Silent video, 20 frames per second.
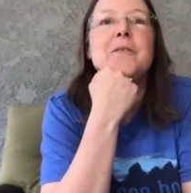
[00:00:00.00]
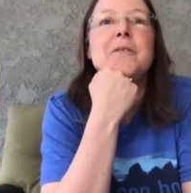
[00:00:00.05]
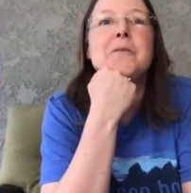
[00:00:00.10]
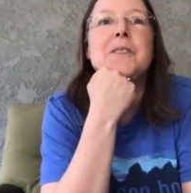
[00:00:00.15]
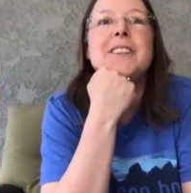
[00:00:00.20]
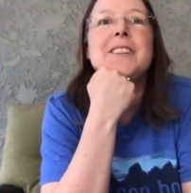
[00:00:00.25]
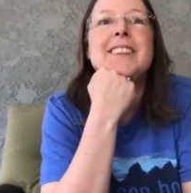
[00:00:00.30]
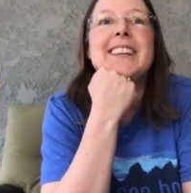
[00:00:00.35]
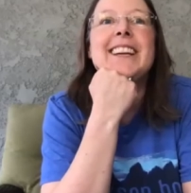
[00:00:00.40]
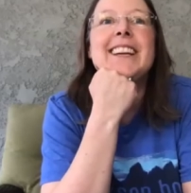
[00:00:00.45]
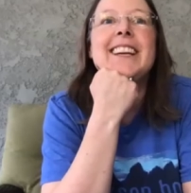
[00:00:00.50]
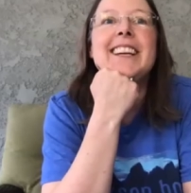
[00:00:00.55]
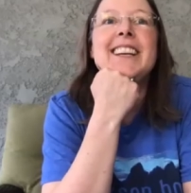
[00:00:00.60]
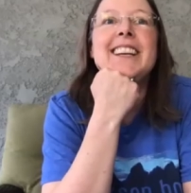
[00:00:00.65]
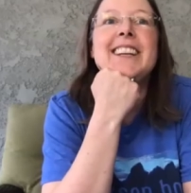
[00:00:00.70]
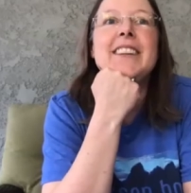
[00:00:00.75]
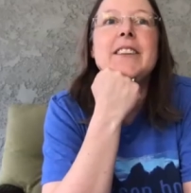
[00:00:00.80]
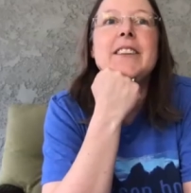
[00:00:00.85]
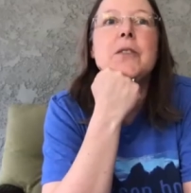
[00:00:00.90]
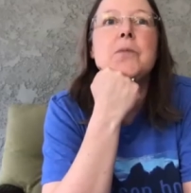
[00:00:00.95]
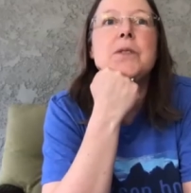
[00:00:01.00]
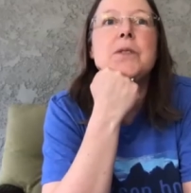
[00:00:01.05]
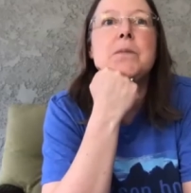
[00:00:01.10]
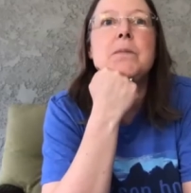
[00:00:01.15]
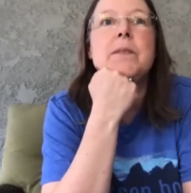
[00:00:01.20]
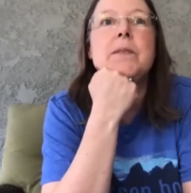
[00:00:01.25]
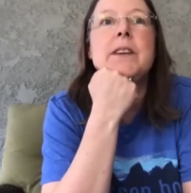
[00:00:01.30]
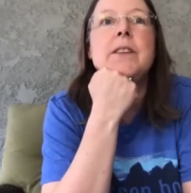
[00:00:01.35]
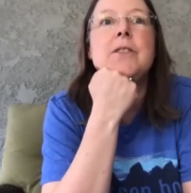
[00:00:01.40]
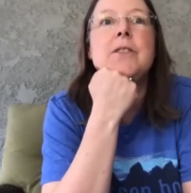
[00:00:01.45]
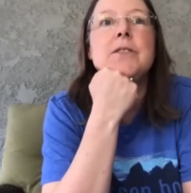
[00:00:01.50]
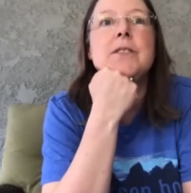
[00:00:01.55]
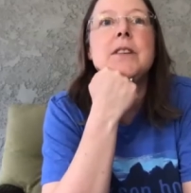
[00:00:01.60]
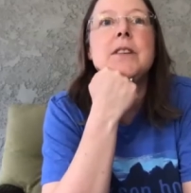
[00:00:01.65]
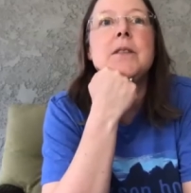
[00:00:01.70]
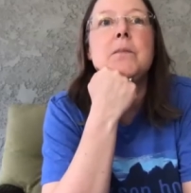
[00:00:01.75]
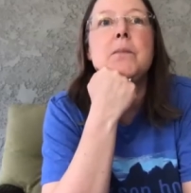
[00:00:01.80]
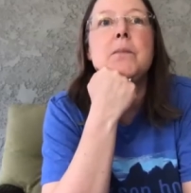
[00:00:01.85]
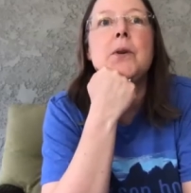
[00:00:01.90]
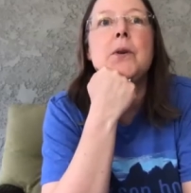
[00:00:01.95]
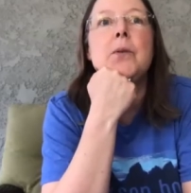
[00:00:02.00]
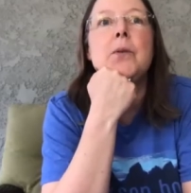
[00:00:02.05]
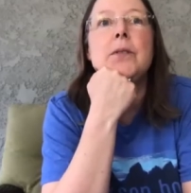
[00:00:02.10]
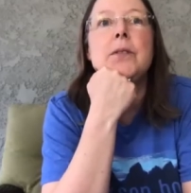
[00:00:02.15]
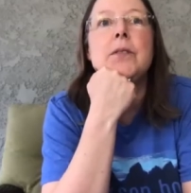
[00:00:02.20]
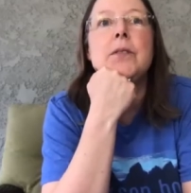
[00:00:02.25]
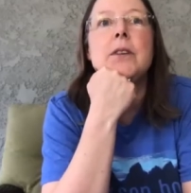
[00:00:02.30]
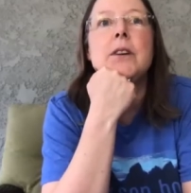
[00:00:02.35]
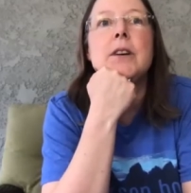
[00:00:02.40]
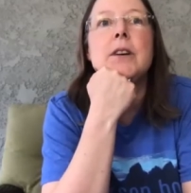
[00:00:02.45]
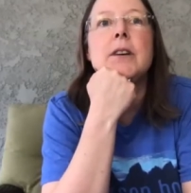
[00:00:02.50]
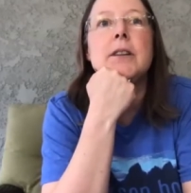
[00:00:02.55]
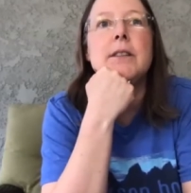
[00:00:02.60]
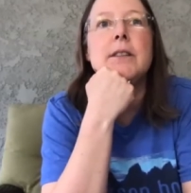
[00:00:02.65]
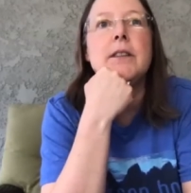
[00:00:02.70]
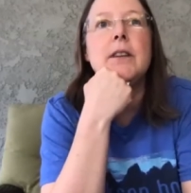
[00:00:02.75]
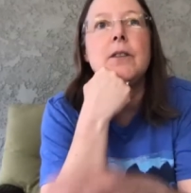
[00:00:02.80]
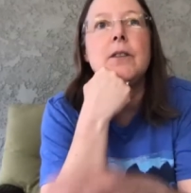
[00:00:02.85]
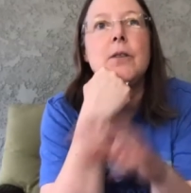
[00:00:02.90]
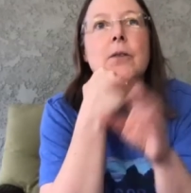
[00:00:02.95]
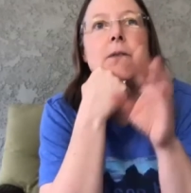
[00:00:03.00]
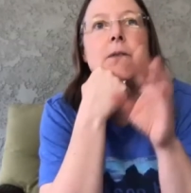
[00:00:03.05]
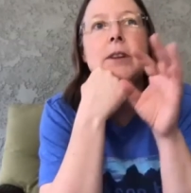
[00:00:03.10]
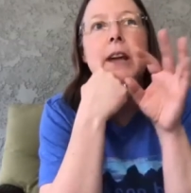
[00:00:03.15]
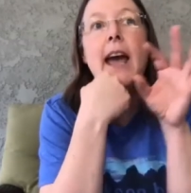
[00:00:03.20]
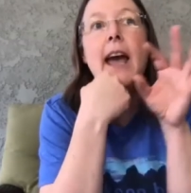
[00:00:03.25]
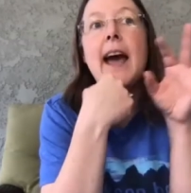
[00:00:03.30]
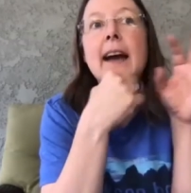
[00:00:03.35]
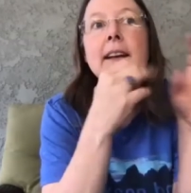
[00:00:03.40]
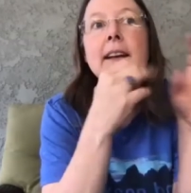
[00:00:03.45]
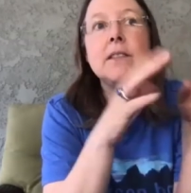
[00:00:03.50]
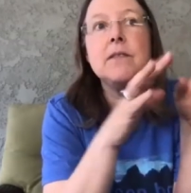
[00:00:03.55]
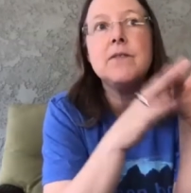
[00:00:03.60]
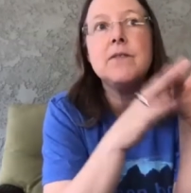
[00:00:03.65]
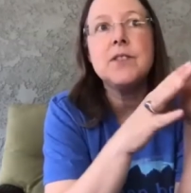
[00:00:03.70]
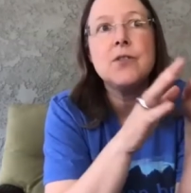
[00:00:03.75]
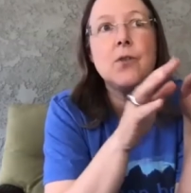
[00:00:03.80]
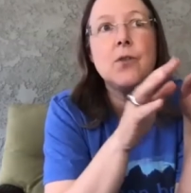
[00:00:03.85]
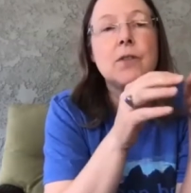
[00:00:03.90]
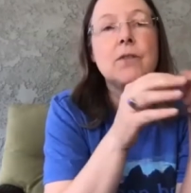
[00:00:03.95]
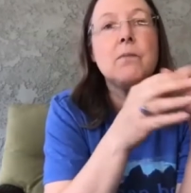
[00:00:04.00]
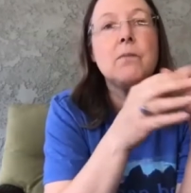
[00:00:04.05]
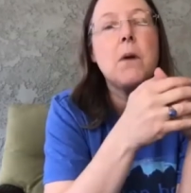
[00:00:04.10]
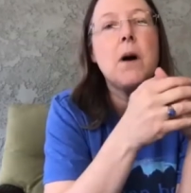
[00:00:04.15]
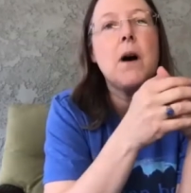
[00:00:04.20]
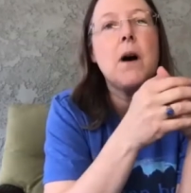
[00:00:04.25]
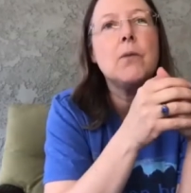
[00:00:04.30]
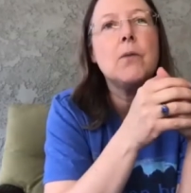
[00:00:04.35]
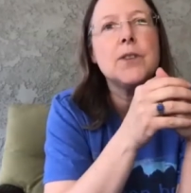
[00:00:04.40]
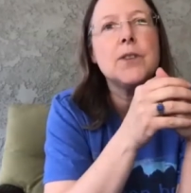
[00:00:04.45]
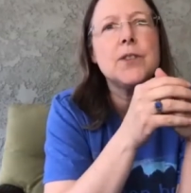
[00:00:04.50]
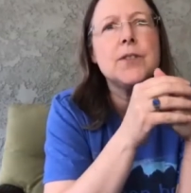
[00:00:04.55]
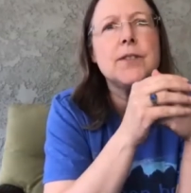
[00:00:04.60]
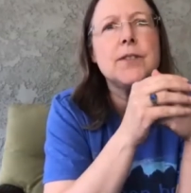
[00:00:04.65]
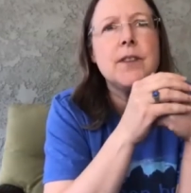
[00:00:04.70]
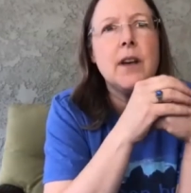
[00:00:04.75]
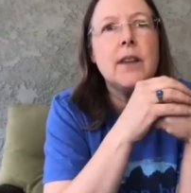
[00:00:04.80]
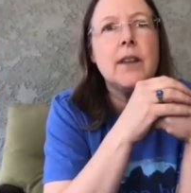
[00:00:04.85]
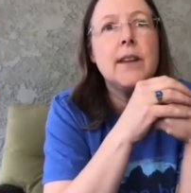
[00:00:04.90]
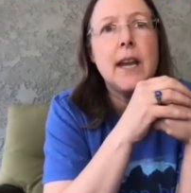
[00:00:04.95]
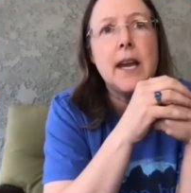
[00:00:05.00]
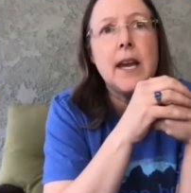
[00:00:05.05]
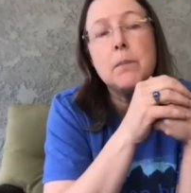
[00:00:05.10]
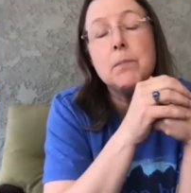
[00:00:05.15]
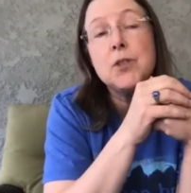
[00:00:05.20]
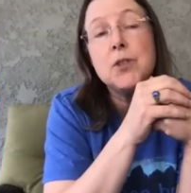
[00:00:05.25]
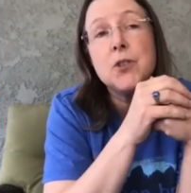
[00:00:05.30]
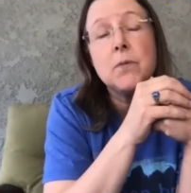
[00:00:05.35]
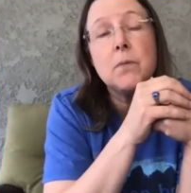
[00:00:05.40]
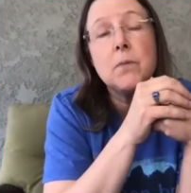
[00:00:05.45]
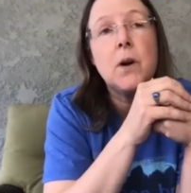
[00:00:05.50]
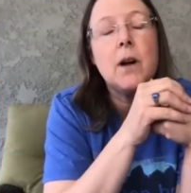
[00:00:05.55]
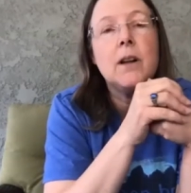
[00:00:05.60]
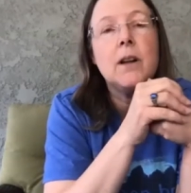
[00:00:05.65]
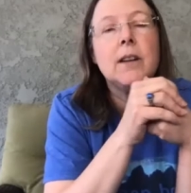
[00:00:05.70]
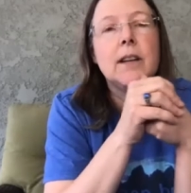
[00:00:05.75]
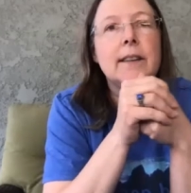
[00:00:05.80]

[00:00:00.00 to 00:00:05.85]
one thing, there was theaters in both, the active sort of mall, which is the Hampshire Mall.